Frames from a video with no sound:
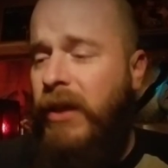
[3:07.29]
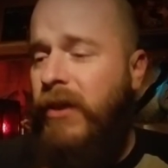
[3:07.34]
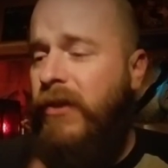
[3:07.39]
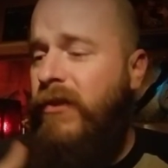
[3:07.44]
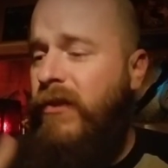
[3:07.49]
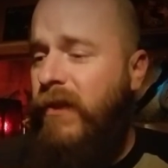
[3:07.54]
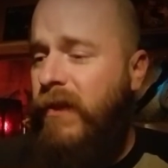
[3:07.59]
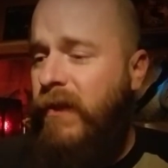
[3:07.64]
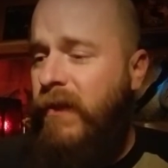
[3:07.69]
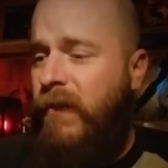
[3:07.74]

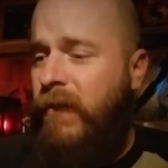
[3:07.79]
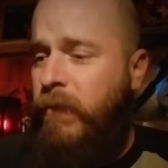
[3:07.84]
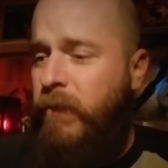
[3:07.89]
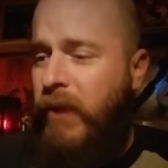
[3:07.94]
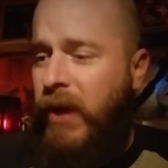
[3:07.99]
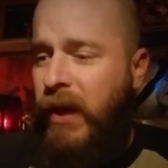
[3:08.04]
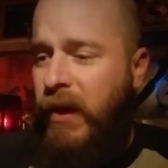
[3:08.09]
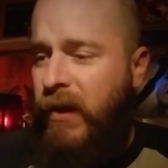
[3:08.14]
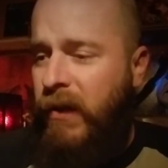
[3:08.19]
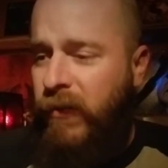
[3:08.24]
she's
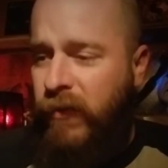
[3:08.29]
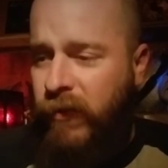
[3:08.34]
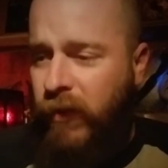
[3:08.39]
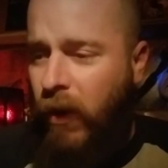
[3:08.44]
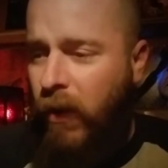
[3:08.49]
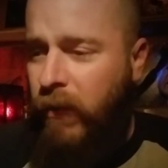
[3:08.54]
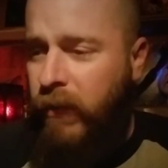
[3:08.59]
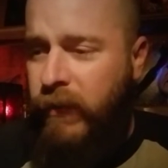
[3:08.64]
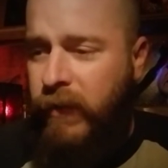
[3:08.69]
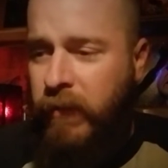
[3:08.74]
been
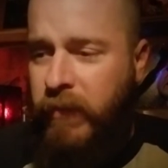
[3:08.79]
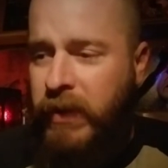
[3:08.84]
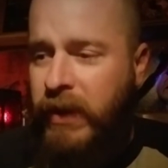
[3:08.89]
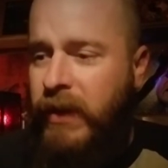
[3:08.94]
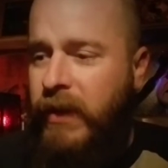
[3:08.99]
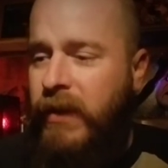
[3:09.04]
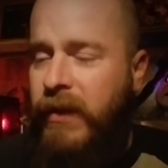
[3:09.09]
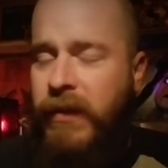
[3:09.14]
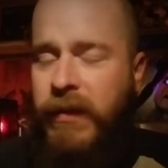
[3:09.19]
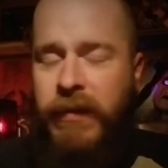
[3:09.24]
shown to
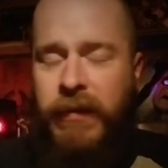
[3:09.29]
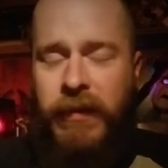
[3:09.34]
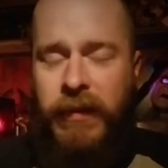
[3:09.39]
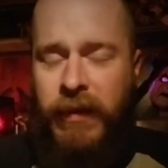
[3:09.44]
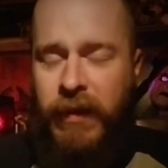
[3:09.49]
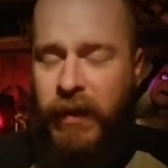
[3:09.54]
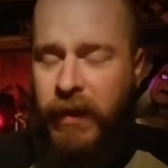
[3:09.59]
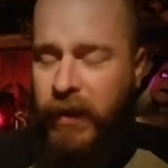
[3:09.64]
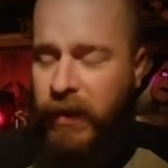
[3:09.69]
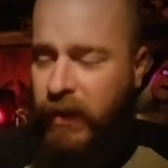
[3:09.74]

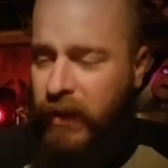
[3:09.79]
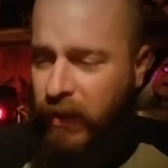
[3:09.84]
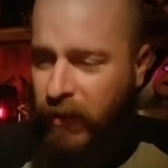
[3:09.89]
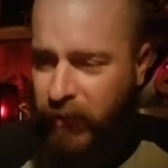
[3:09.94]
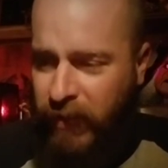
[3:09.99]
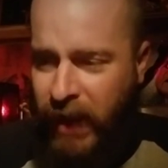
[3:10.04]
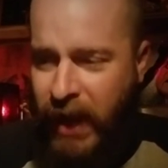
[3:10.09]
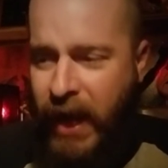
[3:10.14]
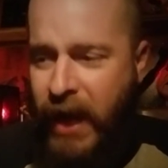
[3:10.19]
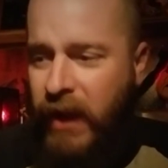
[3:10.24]
be,
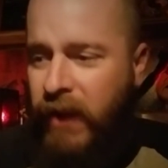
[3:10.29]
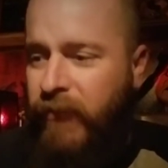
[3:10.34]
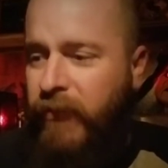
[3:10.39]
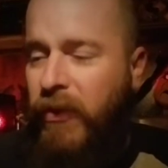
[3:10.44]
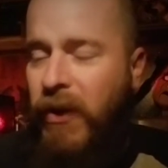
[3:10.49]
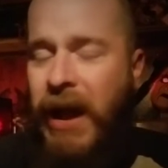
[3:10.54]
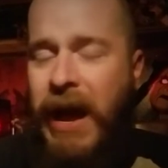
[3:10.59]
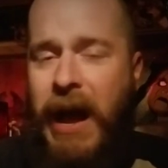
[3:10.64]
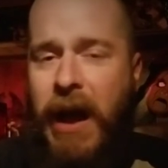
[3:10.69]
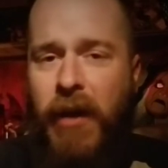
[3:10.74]
the head of
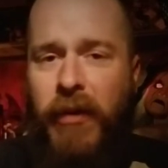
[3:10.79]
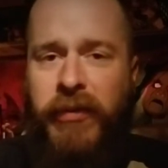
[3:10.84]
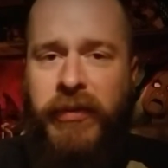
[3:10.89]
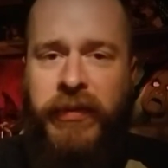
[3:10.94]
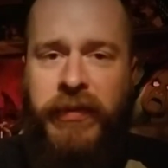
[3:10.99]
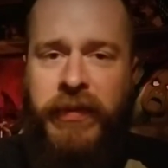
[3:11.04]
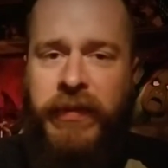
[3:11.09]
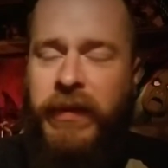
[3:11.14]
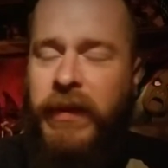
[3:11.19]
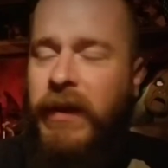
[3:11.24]
her
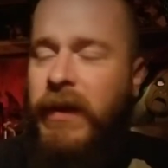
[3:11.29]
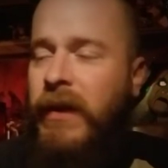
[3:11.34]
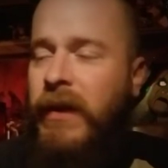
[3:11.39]
house.